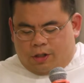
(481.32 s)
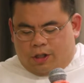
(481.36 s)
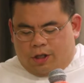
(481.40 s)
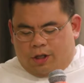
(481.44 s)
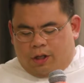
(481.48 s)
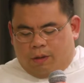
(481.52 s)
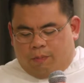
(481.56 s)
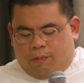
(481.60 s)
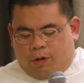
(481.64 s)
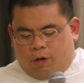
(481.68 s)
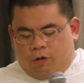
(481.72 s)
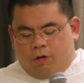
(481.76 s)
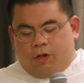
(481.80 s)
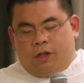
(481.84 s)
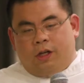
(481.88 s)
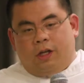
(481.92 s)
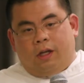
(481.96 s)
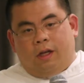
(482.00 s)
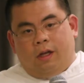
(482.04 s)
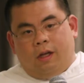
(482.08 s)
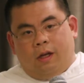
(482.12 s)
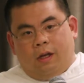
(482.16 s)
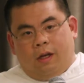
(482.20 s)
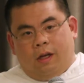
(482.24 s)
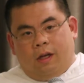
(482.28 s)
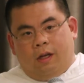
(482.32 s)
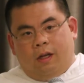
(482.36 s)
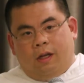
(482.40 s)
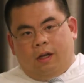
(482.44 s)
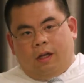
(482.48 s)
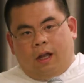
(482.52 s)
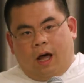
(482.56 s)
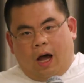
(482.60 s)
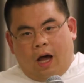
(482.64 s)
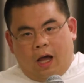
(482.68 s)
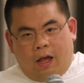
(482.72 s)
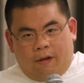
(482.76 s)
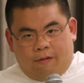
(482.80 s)
the beauty in the
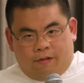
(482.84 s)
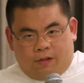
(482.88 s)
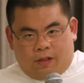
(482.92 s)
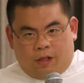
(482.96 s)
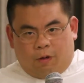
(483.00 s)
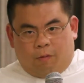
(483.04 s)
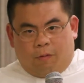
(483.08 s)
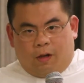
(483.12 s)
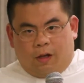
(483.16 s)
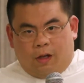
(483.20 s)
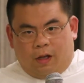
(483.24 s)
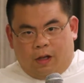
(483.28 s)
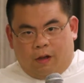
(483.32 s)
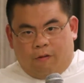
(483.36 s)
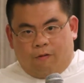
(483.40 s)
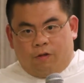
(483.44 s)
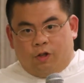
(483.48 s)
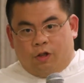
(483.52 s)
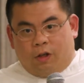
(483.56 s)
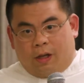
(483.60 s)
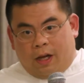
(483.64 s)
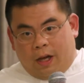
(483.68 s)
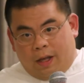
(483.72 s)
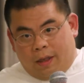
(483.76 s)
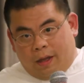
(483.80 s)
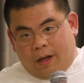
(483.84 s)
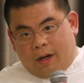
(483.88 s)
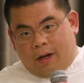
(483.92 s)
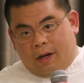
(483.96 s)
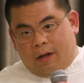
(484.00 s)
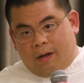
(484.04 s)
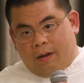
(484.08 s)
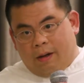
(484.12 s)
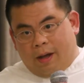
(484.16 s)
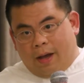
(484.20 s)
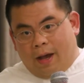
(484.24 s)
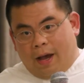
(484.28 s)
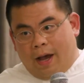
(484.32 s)
lives that we live together
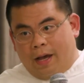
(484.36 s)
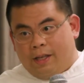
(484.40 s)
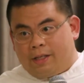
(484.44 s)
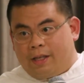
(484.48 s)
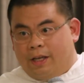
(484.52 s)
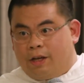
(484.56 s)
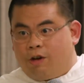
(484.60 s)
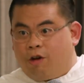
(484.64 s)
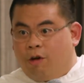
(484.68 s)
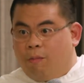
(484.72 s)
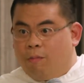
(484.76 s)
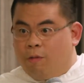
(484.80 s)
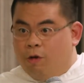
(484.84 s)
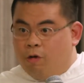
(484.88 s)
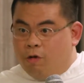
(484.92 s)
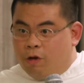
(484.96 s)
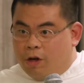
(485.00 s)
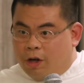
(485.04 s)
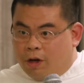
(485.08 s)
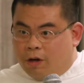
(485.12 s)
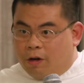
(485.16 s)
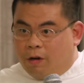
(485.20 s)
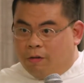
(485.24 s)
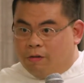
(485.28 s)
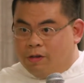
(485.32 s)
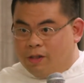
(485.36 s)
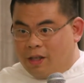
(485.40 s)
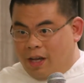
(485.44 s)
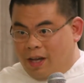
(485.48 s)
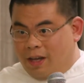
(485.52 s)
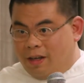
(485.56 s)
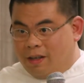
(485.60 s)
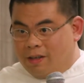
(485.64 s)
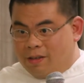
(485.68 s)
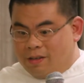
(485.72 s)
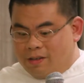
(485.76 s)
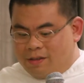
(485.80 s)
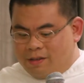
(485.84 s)
as a communion of
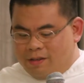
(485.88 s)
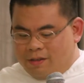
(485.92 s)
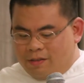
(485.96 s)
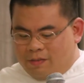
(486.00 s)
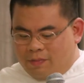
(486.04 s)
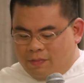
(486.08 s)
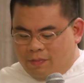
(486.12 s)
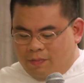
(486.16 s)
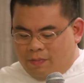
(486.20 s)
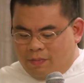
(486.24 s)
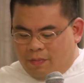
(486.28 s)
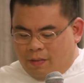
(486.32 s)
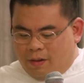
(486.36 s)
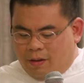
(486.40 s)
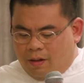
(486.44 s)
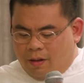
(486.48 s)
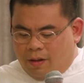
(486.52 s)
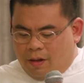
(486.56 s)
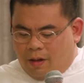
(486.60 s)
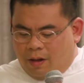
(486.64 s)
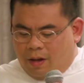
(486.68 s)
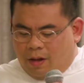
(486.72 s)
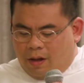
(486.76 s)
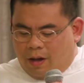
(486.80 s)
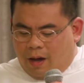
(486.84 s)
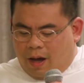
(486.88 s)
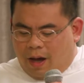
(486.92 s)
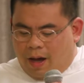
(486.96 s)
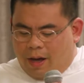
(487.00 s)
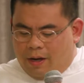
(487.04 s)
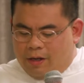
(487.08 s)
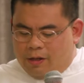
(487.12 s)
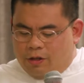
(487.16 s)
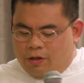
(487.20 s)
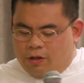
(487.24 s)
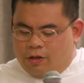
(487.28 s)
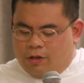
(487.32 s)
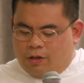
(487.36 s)
saints,
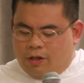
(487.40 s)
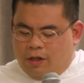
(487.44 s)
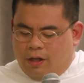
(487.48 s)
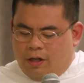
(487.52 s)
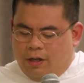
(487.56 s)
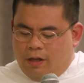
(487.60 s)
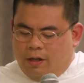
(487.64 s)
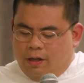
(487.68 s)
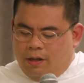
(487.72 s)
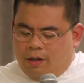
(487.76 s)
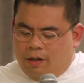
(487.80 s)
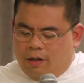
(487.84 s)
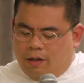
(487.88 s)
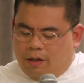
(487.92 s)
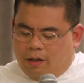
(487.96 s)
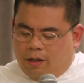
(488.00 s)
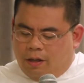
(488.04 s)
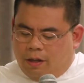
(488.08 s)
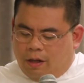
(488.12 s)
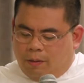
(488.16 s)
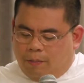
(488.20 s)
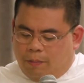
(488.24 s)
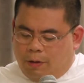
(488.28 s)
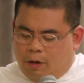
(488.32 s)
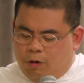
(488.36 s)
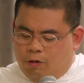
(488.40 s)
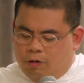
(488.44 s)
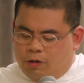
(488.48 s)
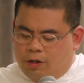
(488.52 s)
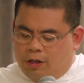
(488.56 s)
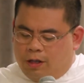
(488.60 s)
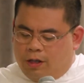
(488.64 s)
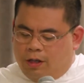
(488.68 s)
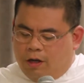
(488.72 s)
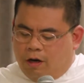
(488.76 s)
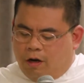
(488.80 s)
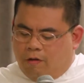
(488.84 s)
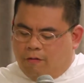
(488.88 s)
and to see the
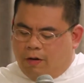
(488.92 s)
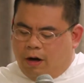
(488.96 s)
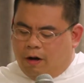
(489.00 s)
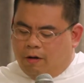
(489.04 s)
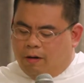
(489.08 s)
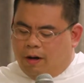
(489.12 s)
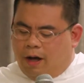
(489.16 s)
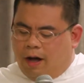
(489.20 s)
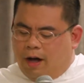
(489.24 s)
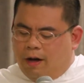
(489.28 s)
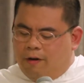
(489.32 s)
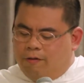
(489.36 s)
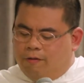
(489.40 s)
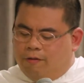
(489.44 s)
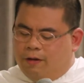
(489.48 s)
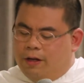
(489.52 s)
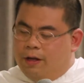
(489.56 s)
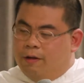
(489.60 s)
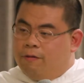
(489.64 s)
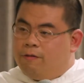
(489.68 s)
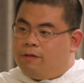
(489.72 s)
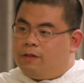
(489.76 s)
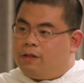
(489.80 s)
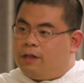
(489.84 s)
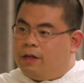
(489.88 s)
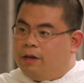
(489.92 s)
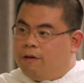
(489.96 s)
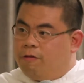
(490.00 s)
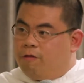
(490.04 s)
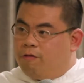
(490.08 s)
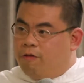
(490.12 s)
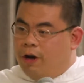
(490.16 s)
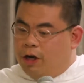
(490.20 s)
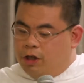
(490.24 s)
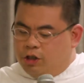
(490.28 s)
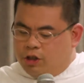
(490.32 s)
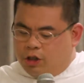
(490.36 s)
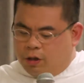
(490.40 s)
beauty of our life lived in
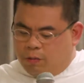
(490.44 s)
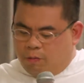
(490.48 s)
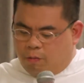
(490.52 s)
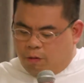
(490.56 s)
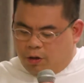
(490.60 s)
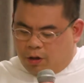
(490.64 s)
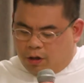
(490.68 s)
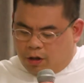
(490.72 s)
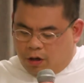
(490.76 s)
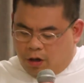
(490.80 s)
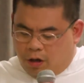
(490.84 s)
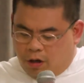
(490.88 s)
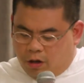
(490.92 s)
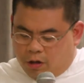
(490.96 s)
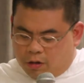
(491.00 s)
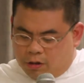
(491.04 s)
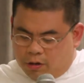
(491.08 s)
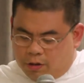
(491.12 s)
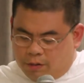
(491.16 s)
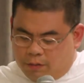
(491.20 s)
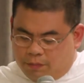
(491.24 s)
friendship with God.